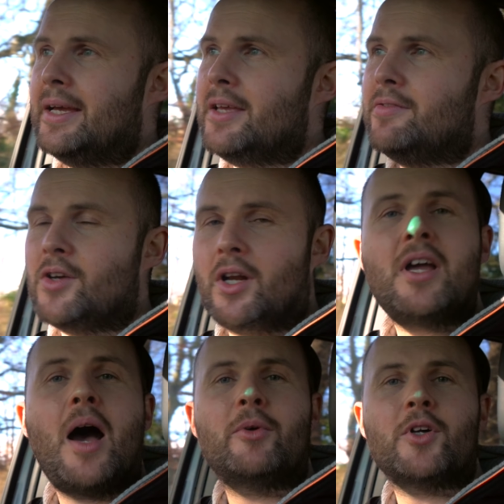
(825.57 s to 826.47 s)
If you've got a
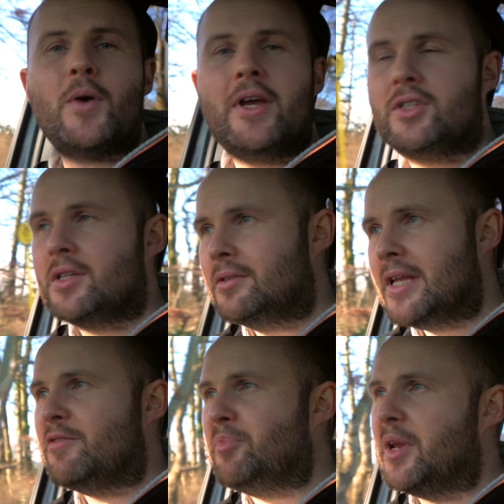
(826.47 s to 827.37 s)
comment or question,
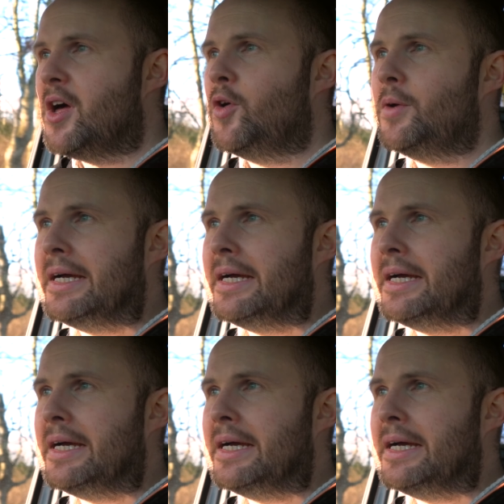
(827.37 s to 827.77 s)
leave it below,